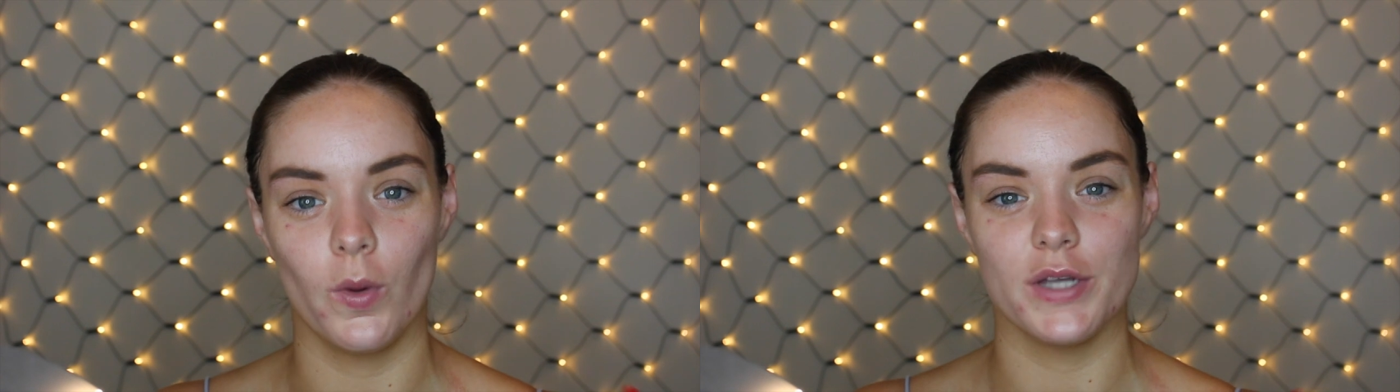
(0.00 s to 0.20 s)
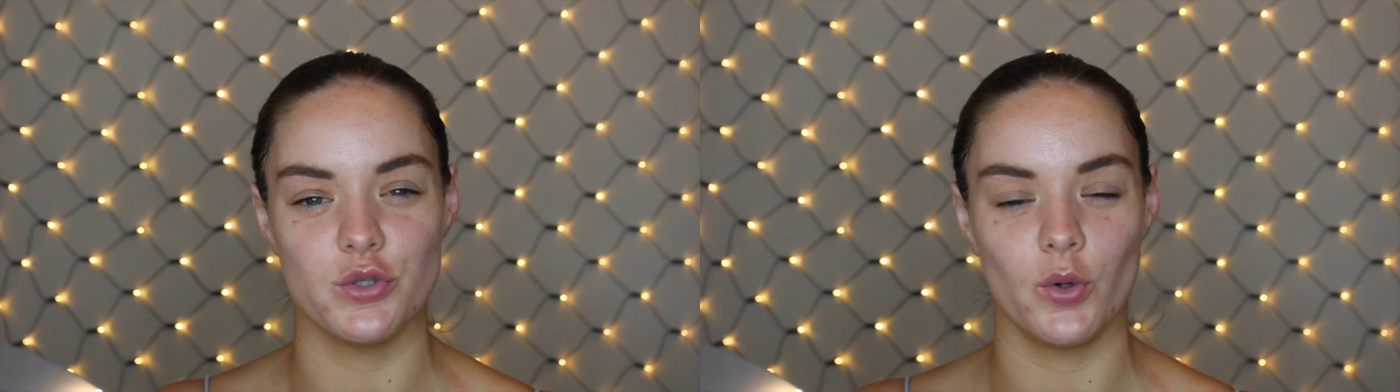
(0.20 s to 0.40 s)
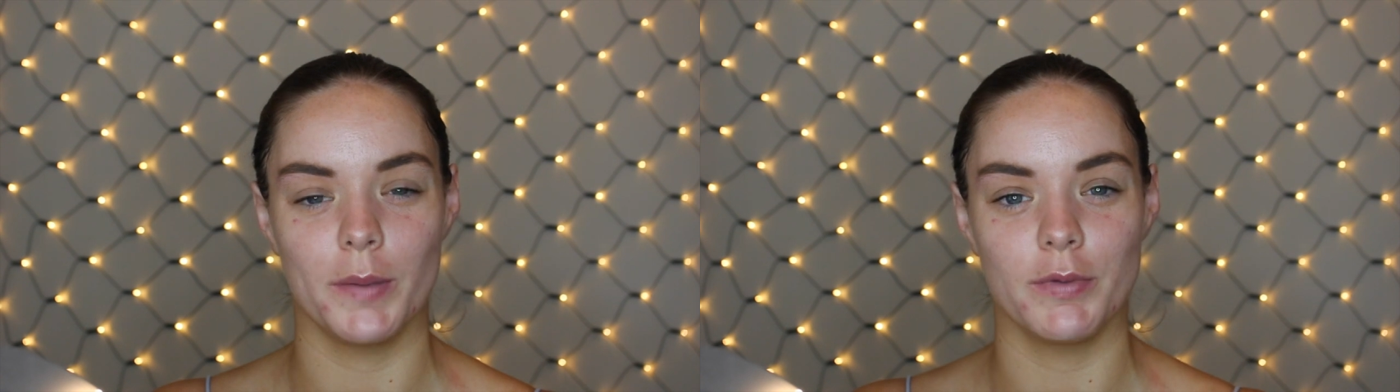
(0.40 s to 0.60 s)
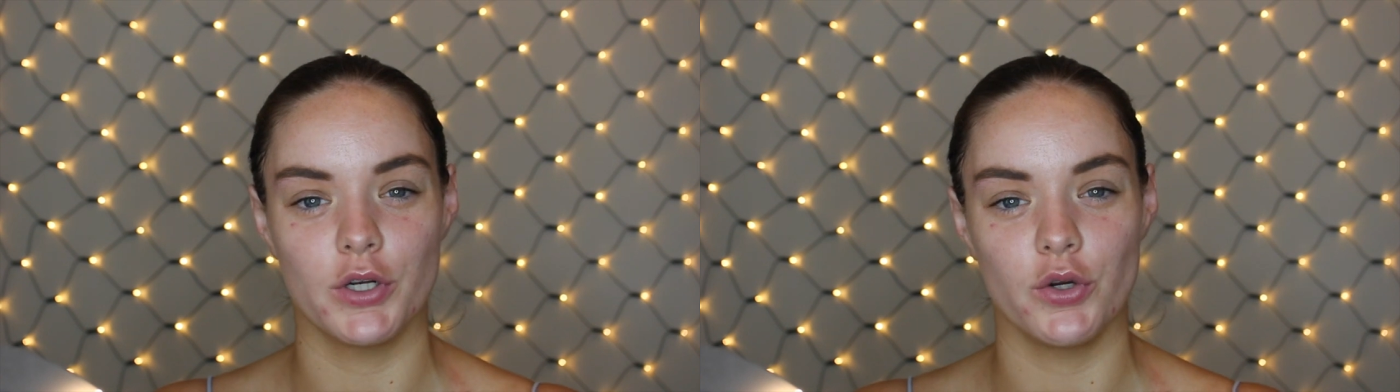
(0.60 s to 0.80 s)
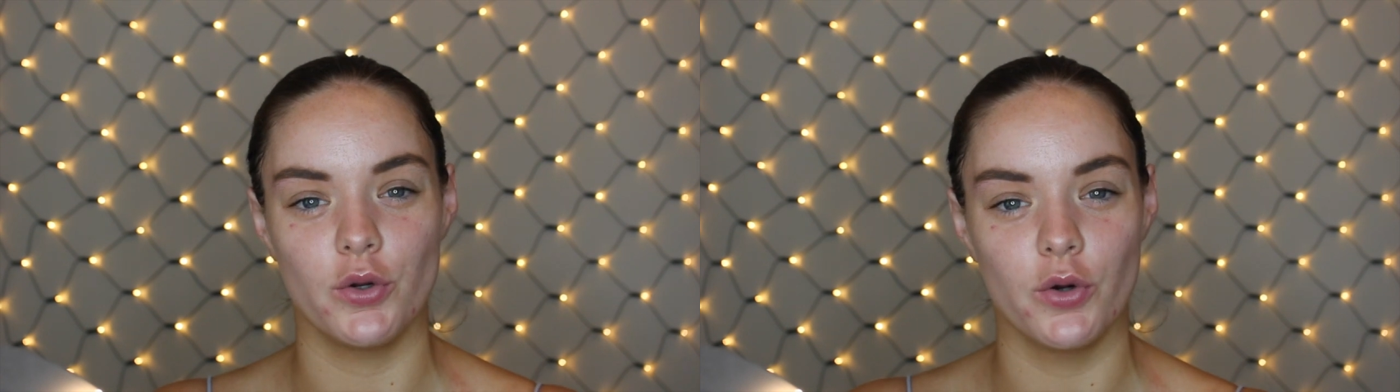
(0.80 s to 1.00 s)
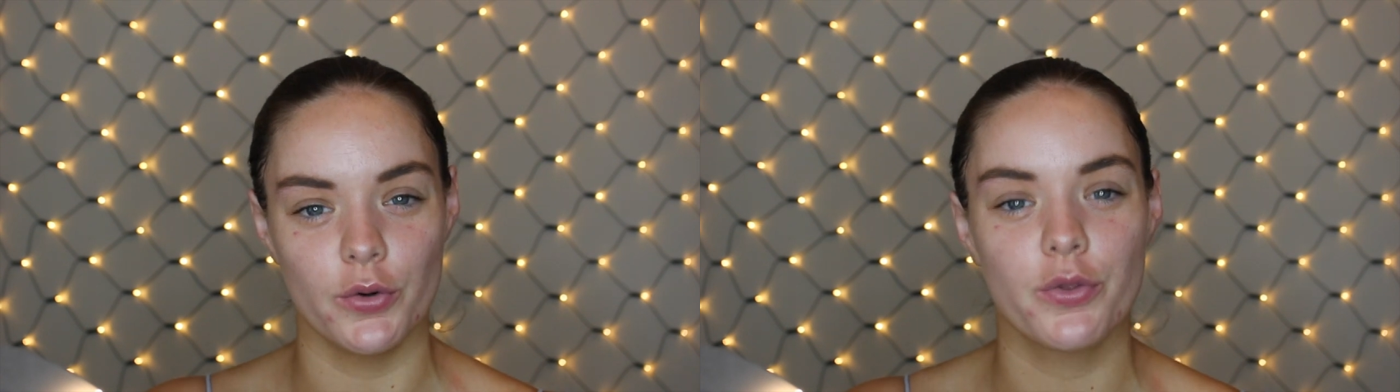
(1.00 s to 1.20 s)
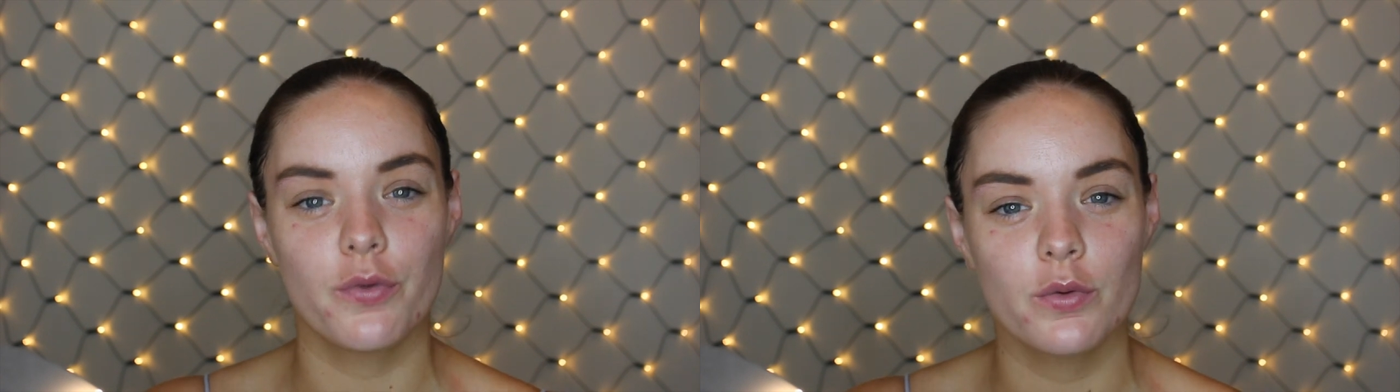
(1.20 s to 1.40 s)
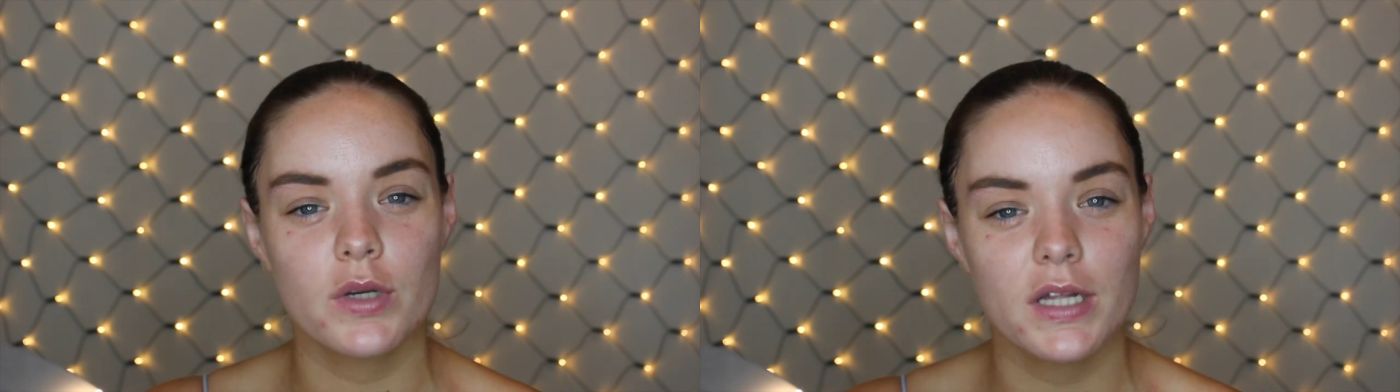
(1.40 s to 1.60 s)
always know I'm going to go
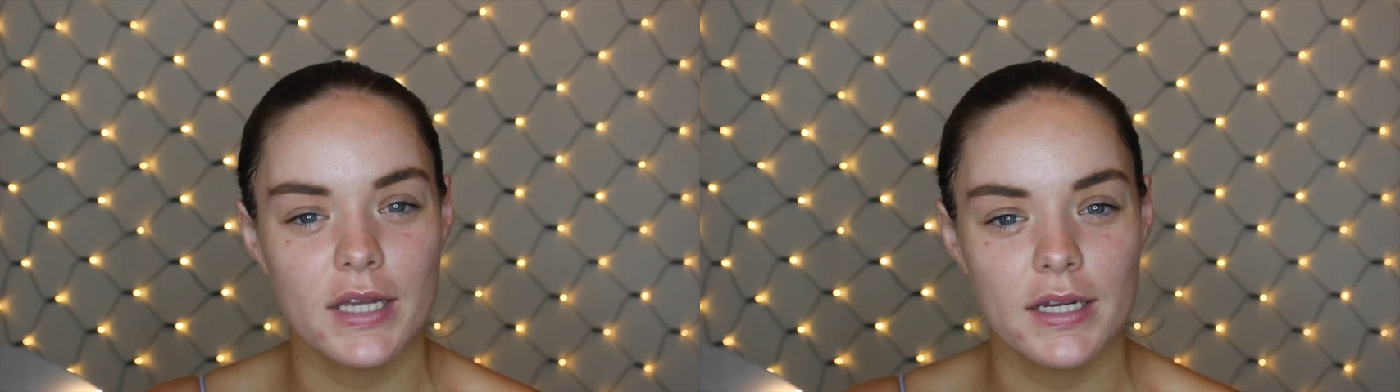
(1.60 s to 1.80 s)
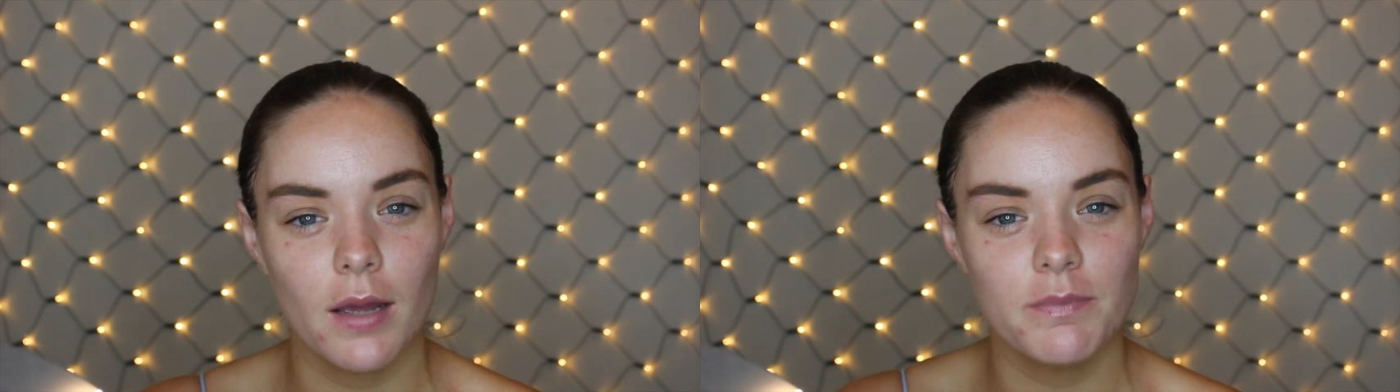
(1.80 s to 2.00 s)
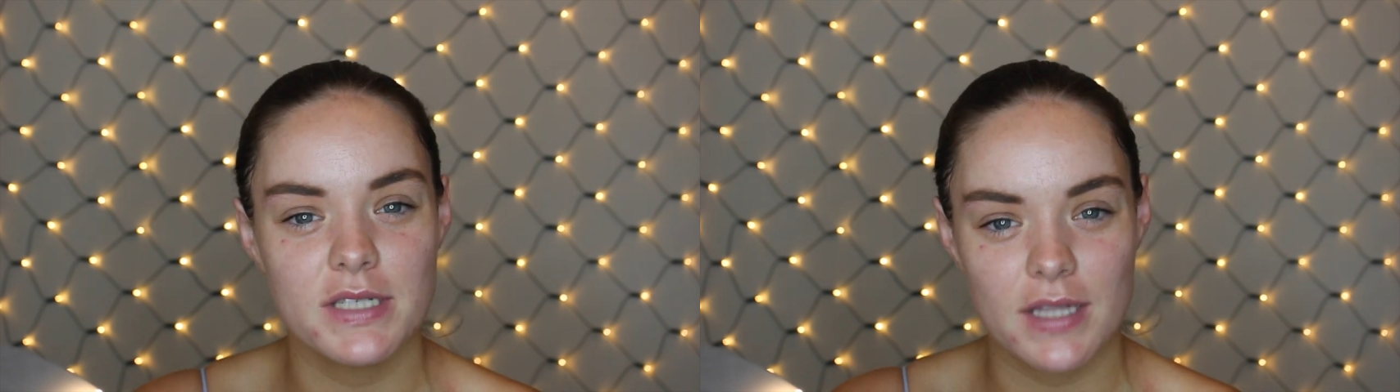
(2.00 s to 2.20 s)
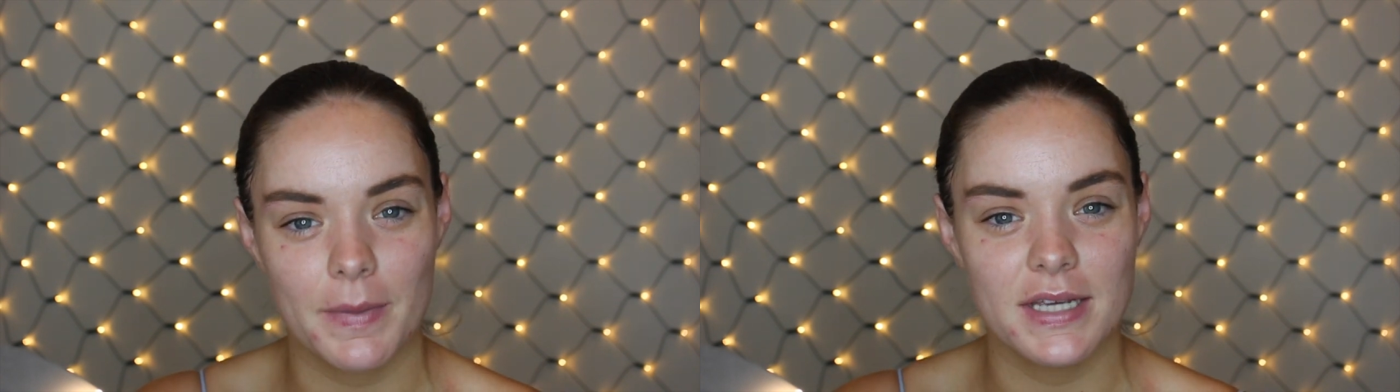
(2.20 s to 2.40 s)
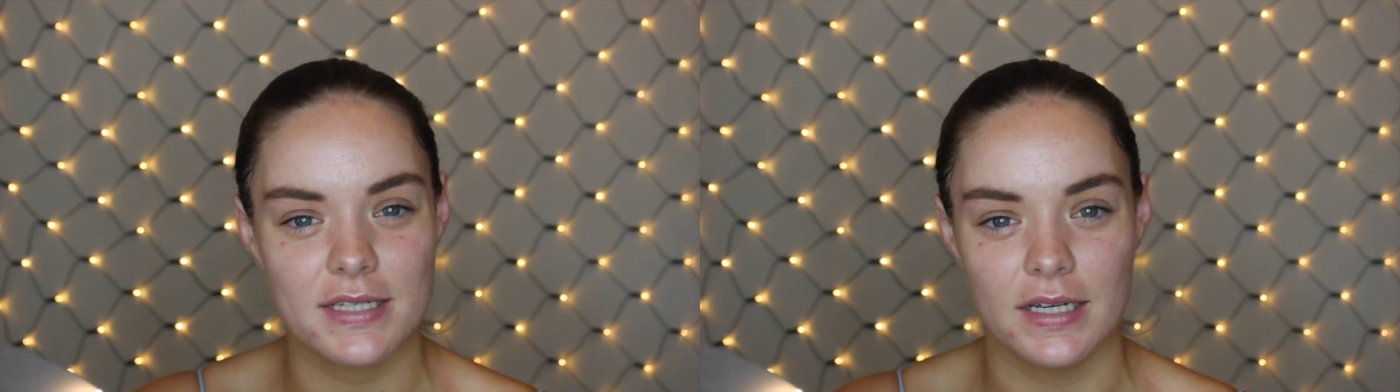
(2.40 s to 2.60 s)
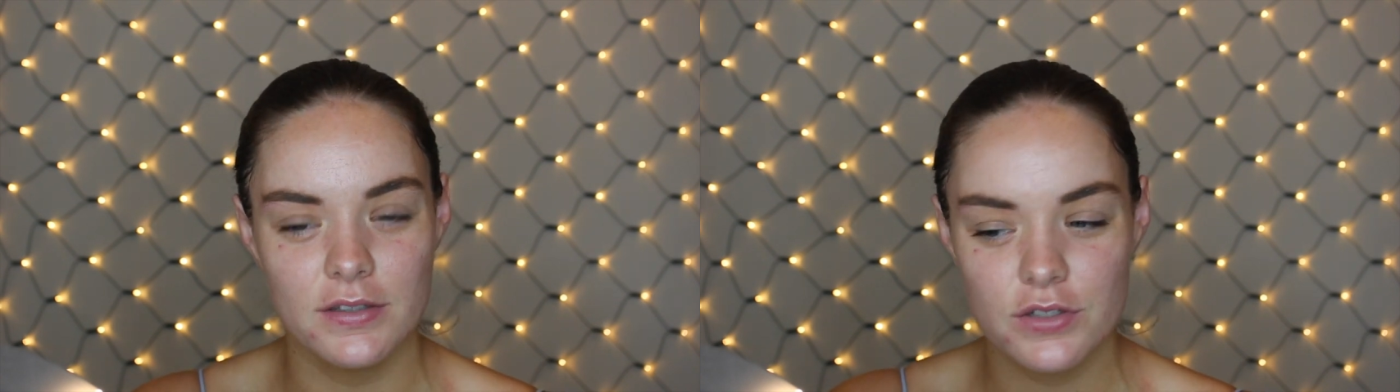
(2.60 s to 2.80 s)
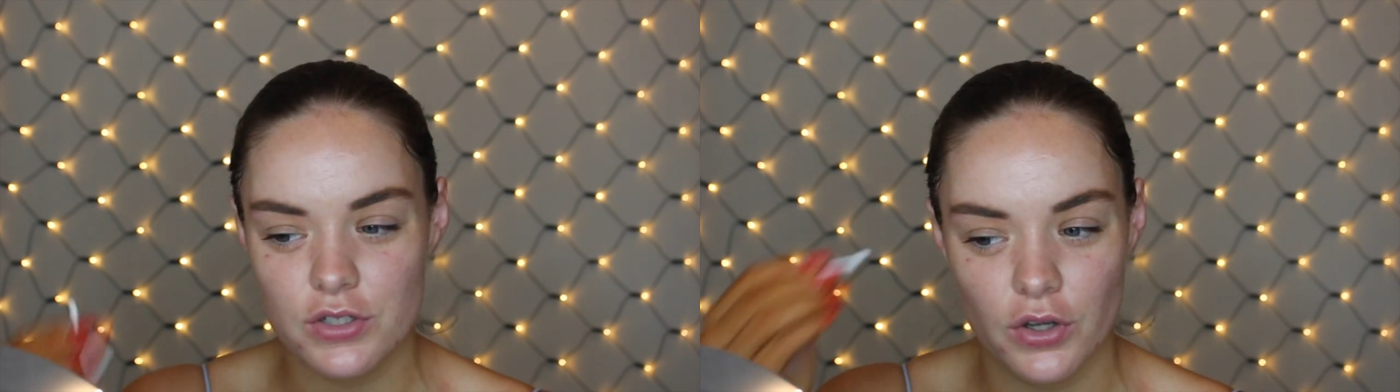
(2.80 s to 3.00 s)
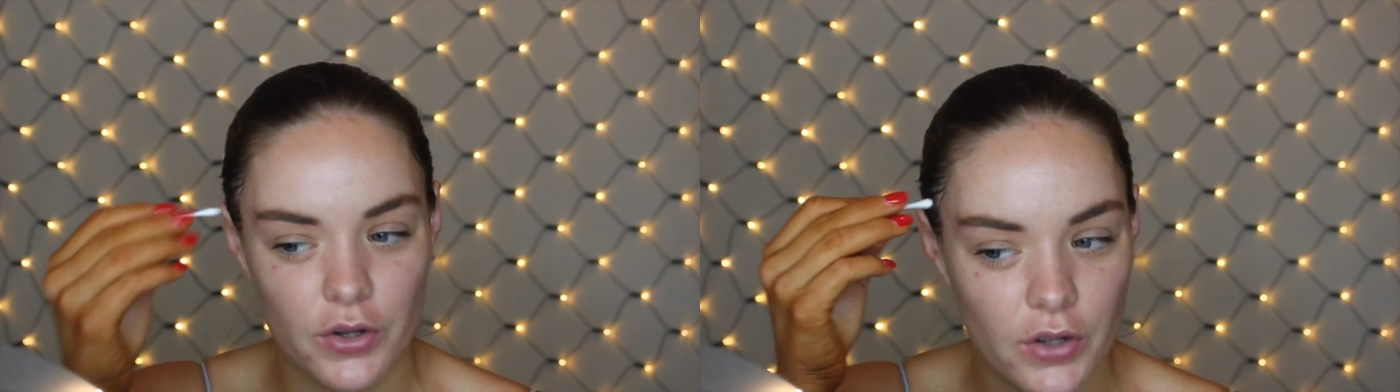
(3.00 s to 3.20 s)
through and clean up. Does that make sense?
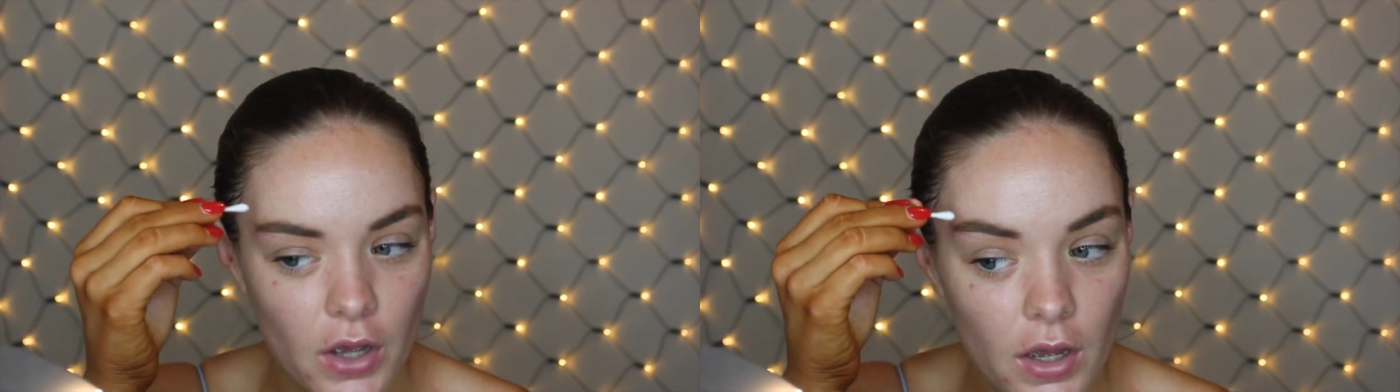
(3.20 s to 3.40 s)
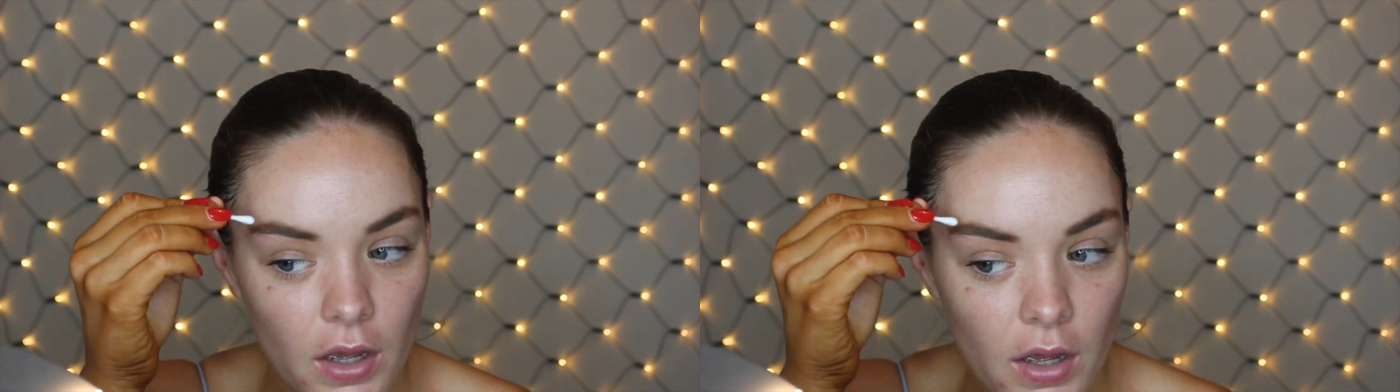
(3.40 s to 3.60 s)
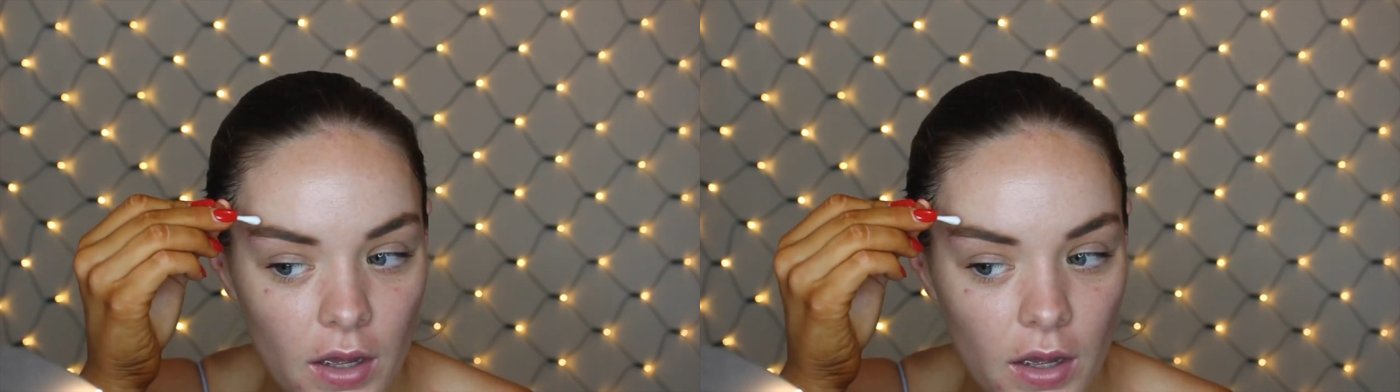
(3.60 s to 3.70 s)
So,